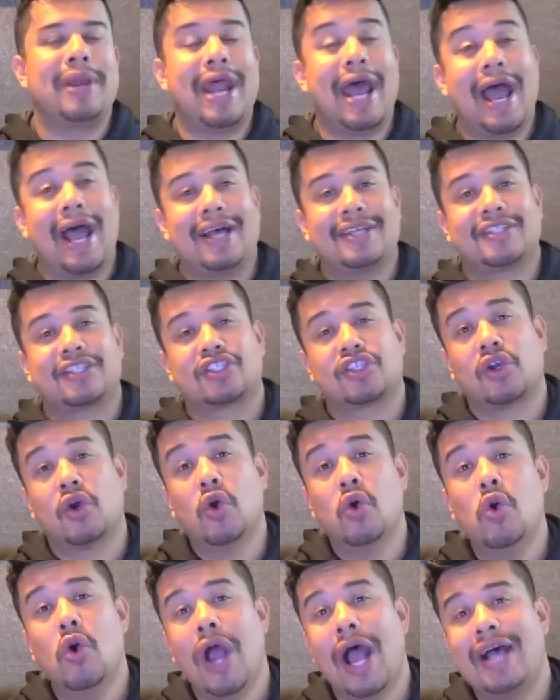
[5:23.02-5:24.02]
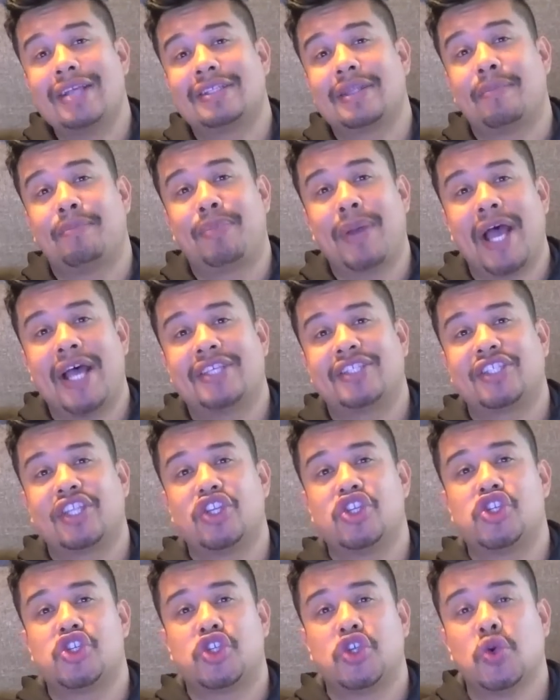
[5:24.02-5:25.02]
asks, who has the best
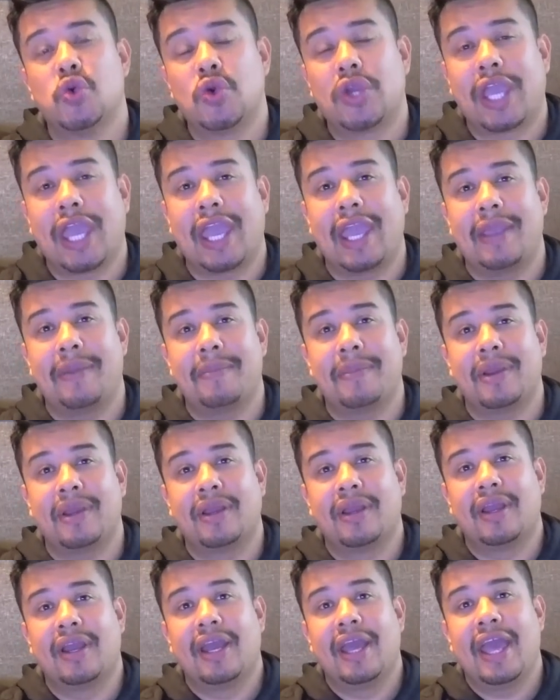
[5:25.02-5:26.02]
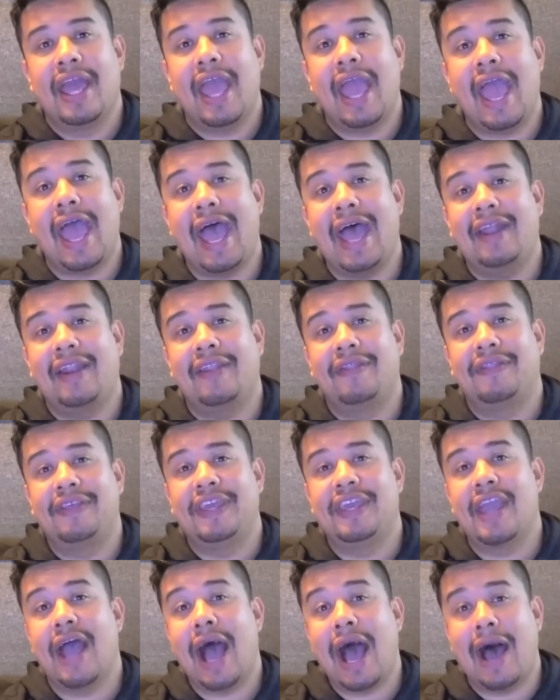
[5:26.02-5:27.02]
shoot game at
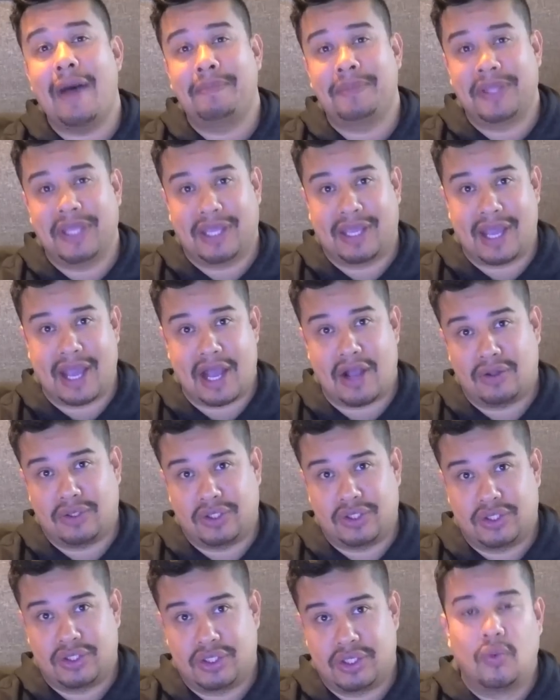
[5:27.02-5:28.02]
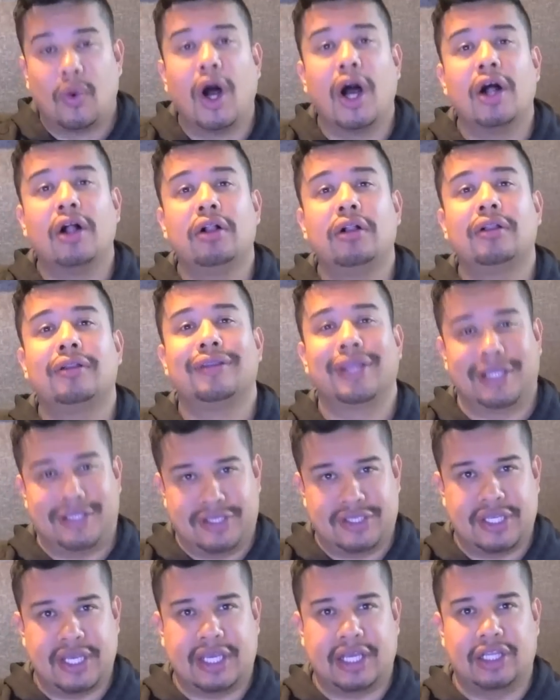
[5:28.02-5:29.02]
the Optic House? Well,
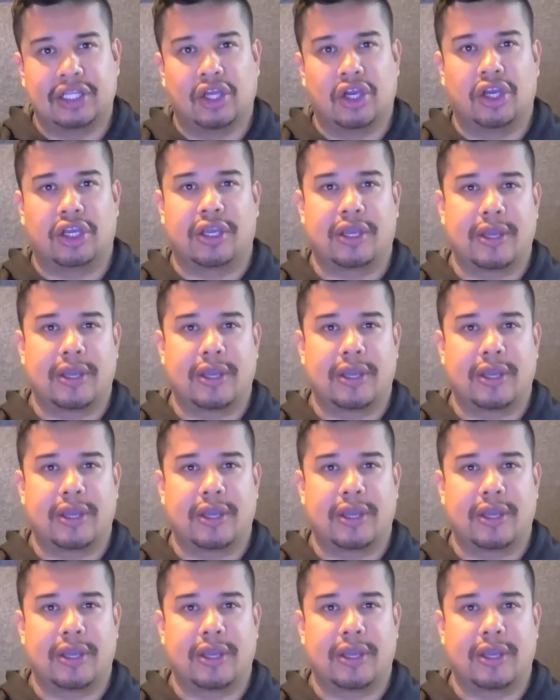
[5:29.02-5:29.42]
let's take a look.